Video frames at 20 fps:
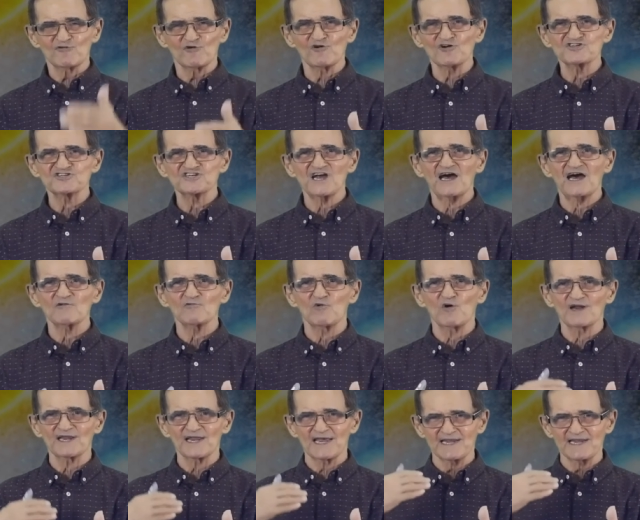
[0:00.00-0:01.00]
1 John
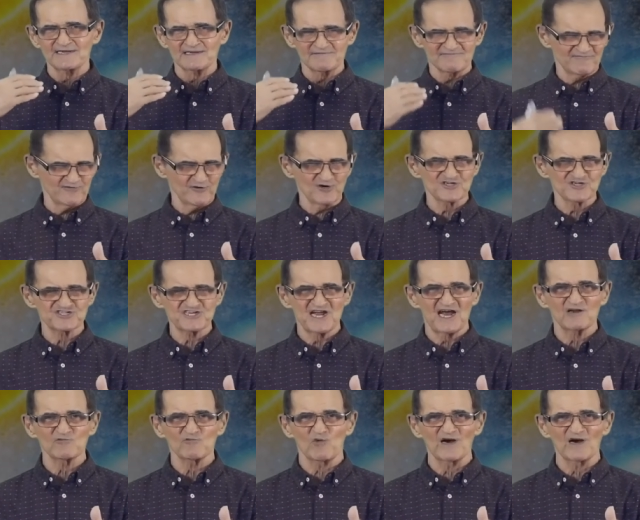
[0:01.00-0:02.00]
1 8 and 1
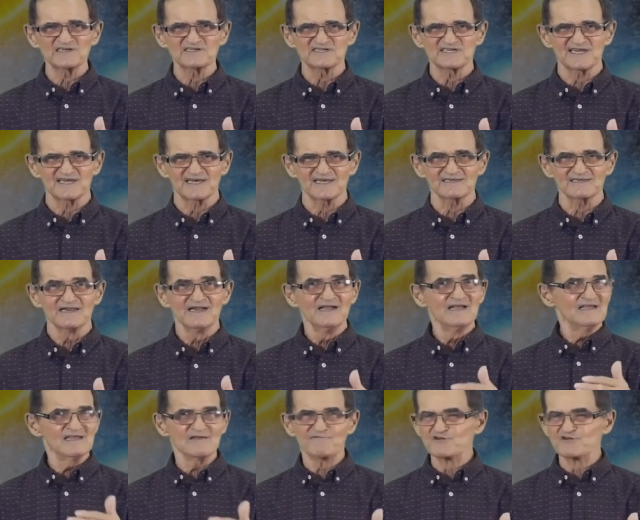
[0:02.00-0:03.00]
John 1 10,
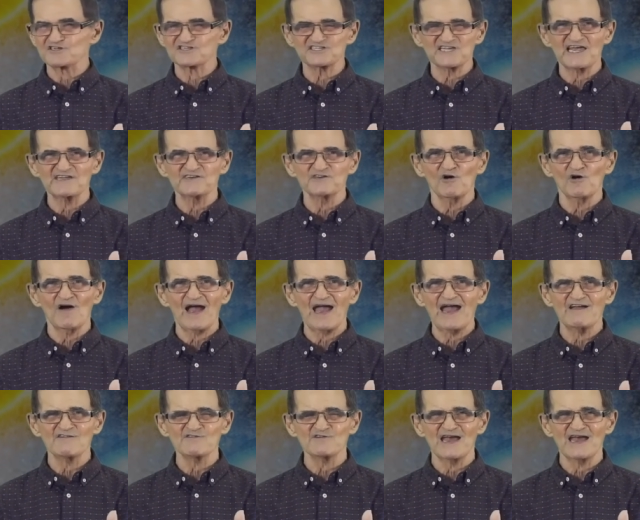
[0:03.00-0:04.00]
if you say no
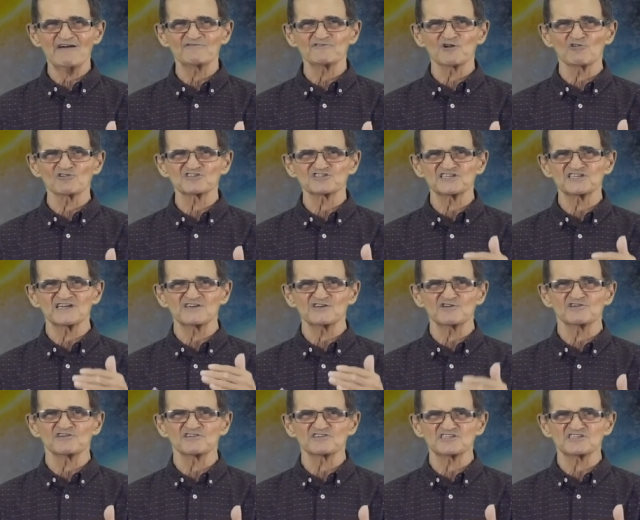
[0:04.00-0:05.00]
ha- you have no sin,
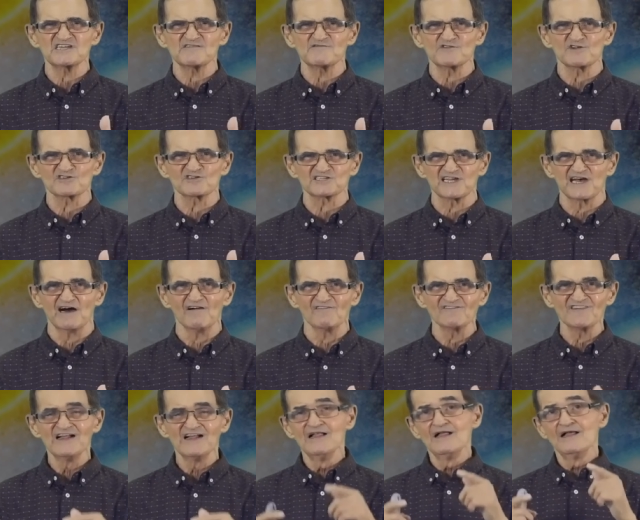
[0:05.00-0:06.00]
you deceive
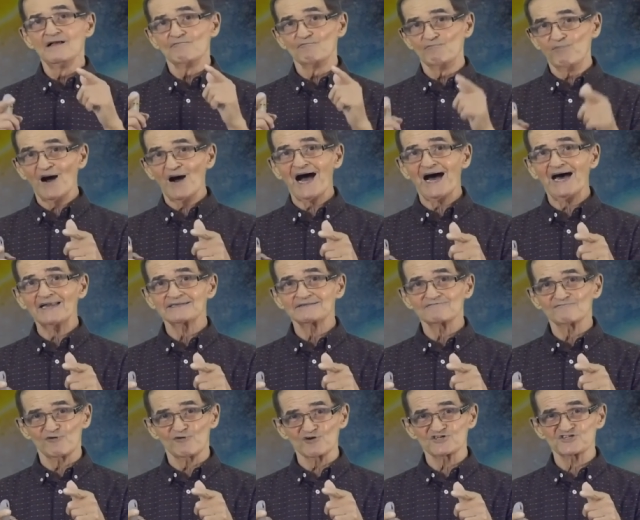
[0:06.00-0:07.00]
yourself.
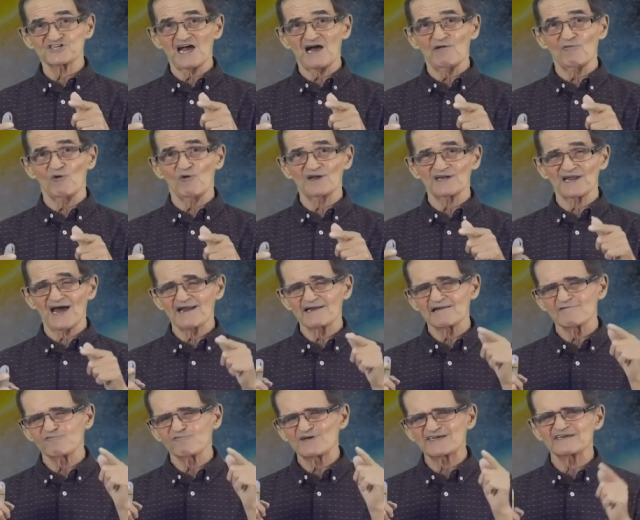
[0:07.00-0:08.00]
But 1 John 1 9,
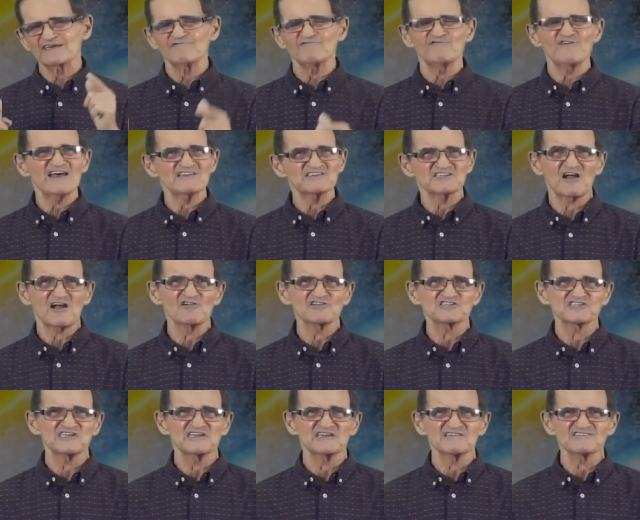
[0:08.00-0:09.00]
if we confess our
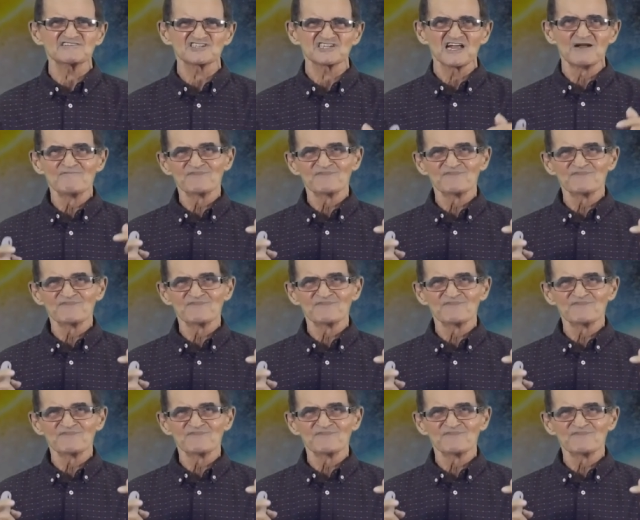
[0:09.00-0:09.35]
sins,